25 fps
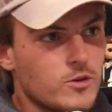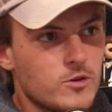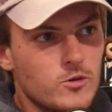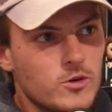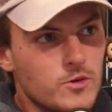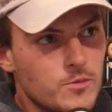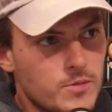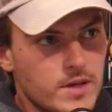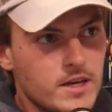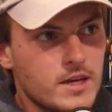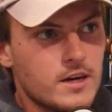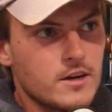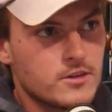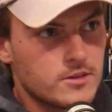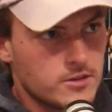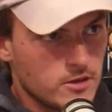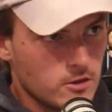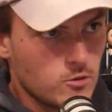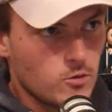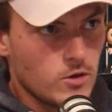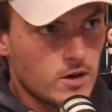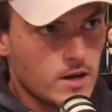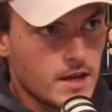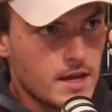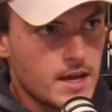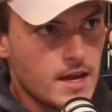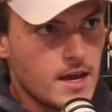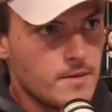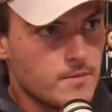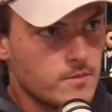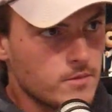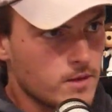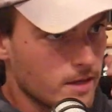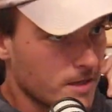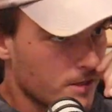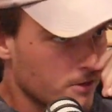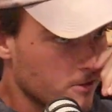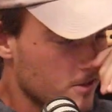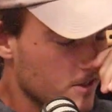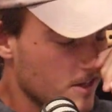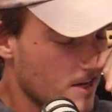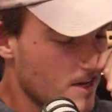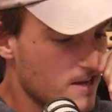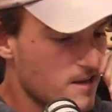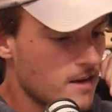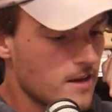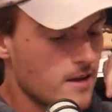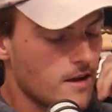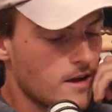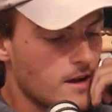would be here till 1 a.m. like you
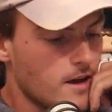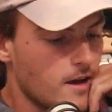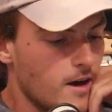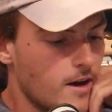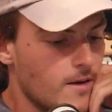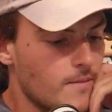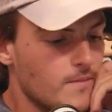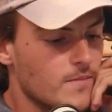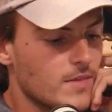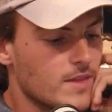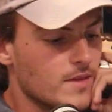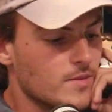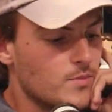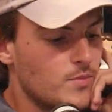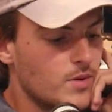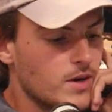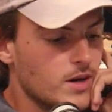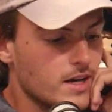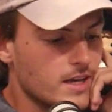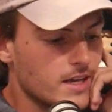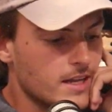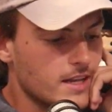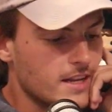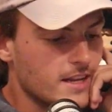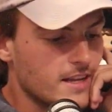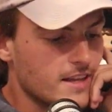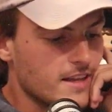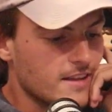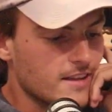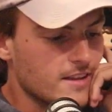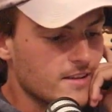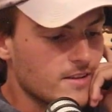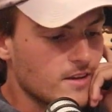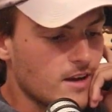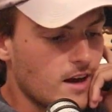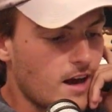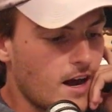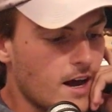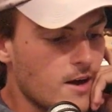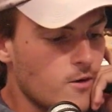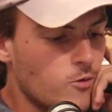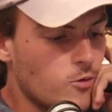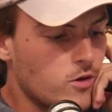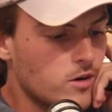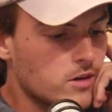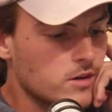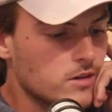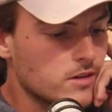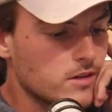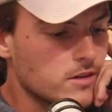said. But I
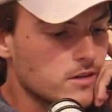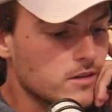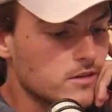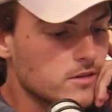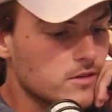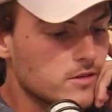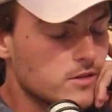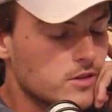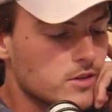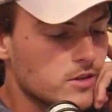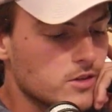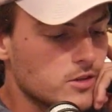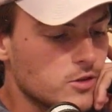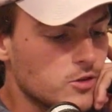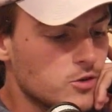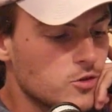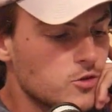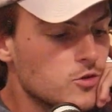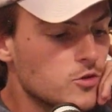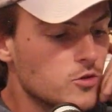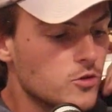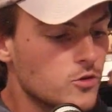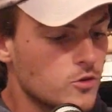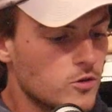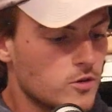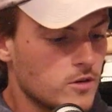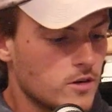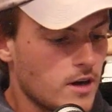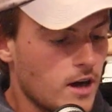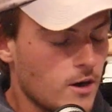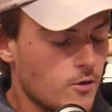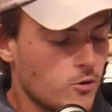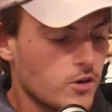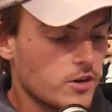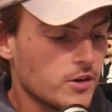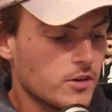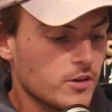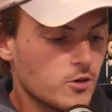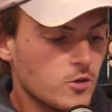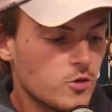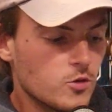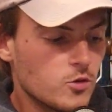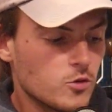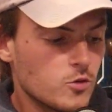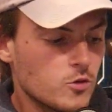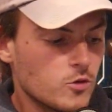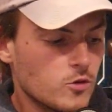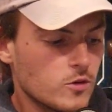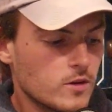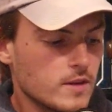want you,
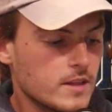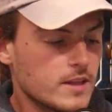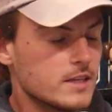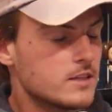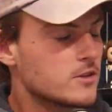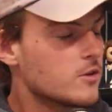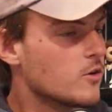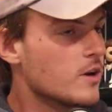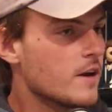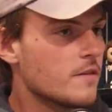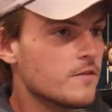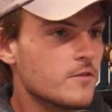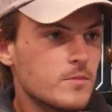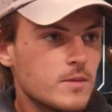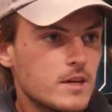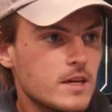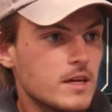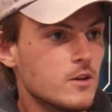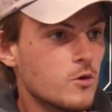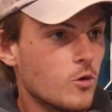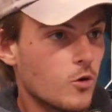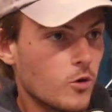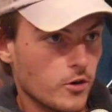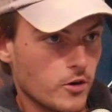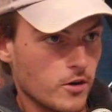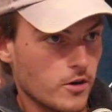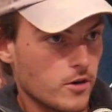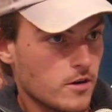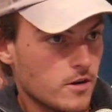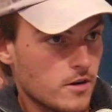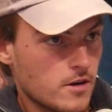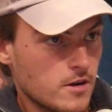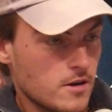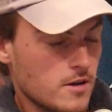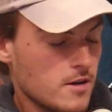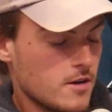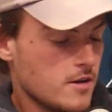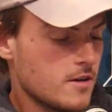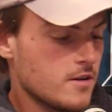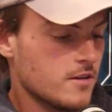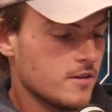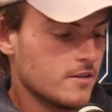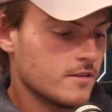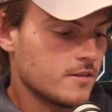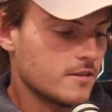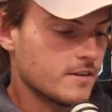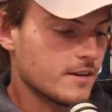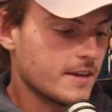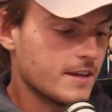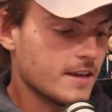and these don't have to be in order,
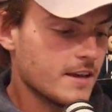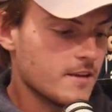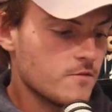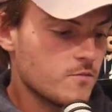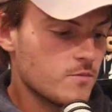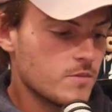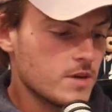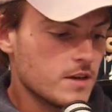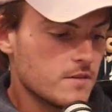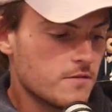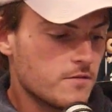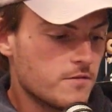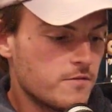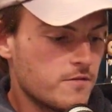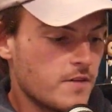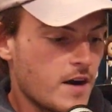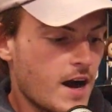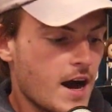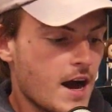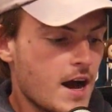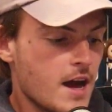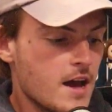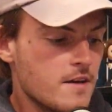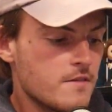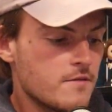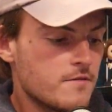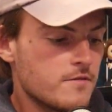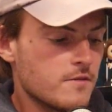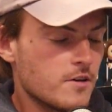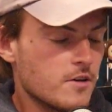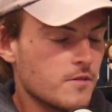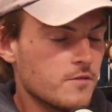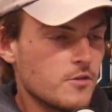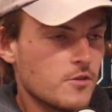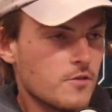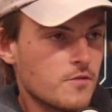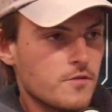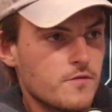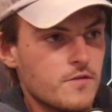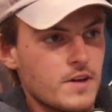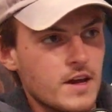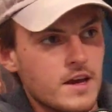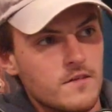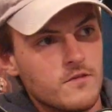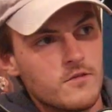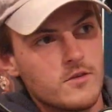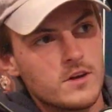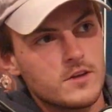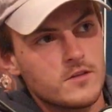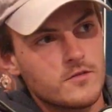to give me 5 of your
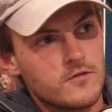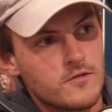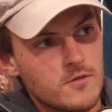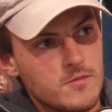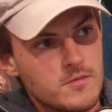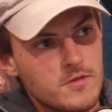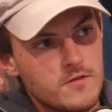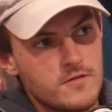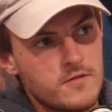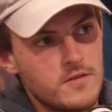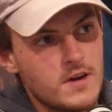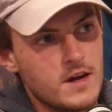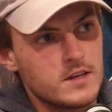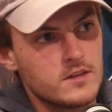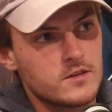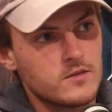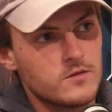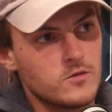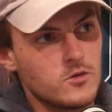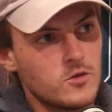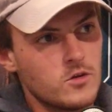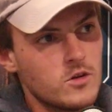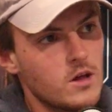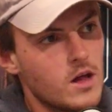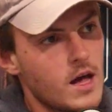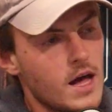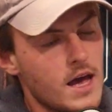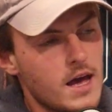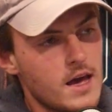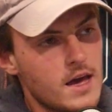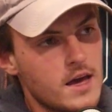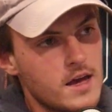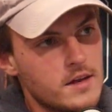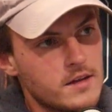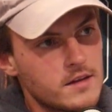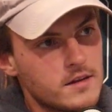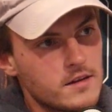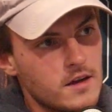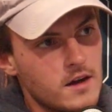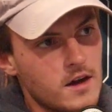favorites from the festival, and